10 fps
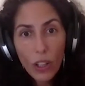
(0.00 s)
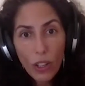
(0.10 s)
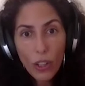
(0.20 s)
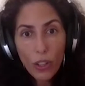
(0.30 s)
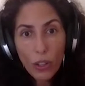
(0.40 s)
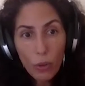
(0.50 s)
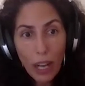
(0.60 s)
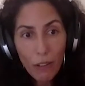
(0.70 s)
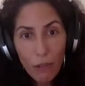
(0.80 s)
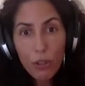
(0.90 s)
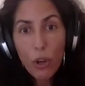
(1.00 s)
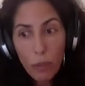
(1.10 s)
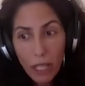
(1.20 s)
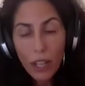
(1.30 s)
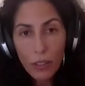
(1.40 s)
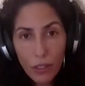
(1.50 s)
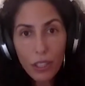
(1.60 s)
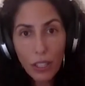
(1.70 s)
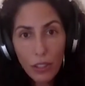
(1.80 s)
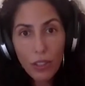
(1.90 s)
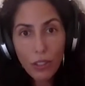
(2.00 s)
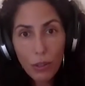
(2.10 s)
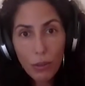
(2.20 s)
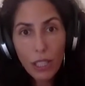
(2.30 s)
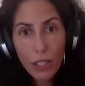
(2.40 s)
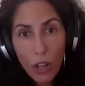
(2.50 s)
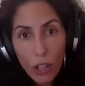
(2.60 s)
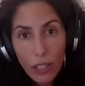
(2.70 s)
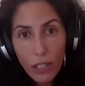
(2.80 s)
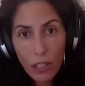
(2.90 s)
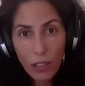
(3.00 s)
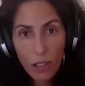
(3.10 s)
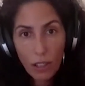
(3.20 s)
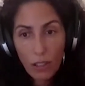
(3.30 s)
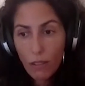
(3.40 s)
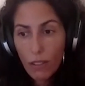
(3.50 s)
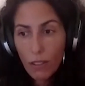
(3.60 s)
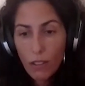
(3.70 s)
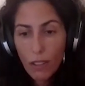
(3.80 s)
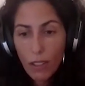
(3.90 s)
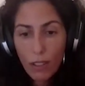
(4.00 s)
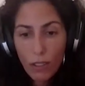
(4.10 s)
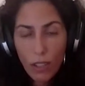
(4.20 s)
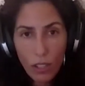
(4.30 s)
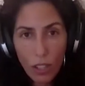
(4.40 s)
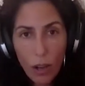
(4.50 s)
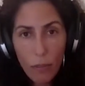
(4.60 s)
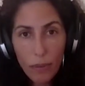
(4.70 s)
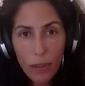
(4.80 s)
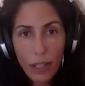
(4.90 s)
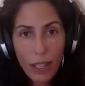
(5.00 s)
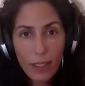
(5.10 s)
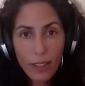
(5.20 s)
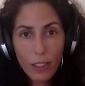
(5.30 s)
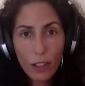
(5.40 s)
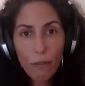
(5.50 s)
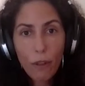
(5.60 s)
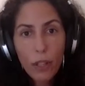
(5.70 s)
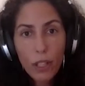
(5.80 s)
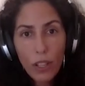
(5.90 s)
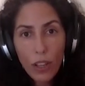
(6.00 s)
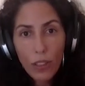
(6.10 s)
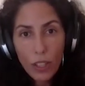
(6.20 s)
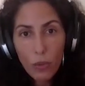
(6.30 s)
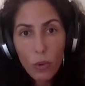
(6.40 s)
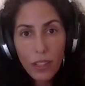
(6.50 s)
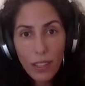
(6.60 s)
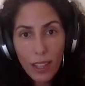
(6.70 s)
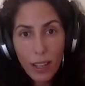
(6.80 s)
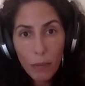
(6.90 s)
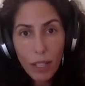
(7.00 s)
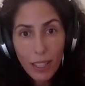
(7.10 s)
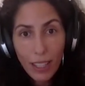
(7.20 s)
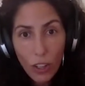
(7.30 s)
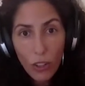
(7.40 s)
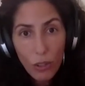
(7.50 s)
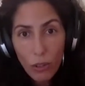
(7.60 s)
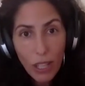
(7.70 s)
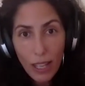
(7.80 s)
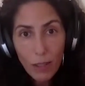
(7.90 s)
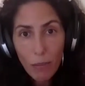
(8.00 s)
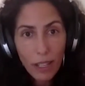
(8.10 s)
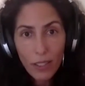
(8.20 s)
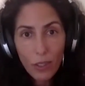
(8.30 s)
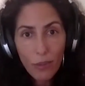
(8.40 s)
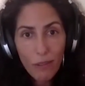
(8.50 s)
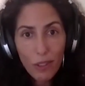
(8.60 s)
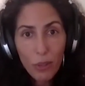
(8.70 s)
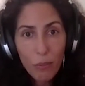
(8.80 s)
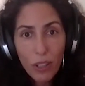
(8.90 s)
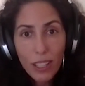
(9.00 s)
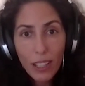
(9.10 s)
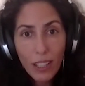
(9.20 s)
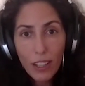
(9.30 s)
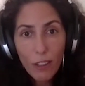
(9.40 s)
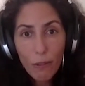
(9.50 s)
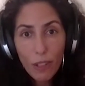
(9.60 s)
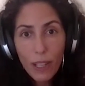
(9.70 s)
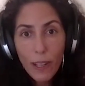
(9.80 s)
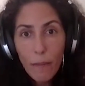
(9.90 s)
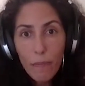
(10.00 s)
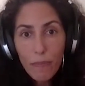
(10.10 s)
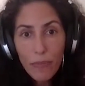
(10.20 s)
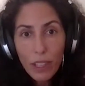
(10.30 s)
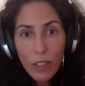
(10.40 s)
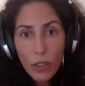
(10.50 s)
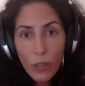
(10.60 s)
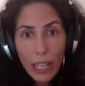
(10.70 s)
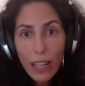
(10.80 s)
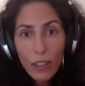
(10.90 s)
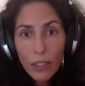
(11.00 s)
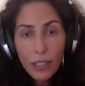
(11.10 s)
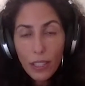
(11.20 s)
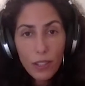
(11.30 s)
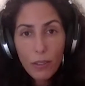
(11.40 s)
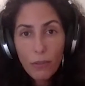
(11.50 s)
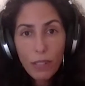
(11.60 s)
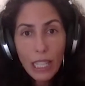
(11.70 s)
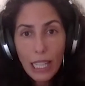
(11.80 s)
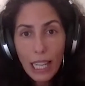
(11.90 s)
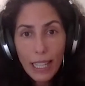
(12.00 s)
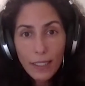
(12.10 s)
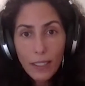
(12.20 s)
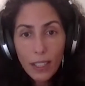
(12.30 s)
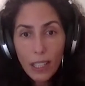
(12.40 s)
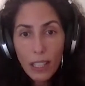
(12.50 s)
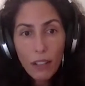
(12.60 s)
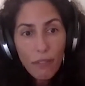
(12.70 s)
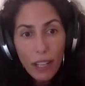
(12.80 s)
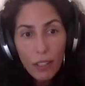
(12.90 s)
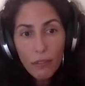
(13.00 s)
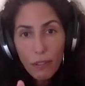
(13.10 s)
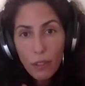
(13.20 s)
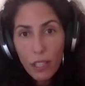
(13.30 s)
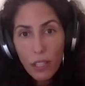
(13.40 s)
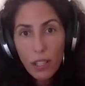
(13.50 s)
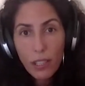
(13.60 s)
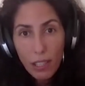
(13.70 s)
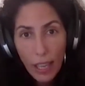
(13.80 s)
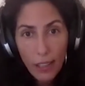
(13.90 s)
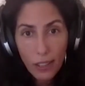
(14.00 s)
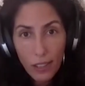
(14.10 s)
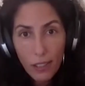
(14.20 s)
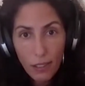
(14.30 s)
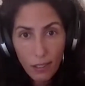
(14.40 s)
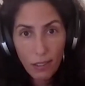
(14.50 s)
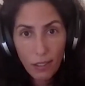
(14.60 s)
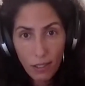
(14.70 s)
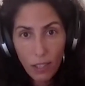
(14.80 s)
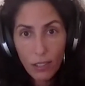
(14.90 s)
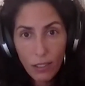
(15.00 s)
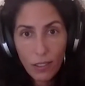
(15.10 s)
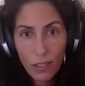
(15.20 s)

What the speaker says: you have so many other things to do. It's hard to stop and focus on this one thing. But it also ties back to revenue marketing. If, and I learned this really late, if I don't focus on sales, no,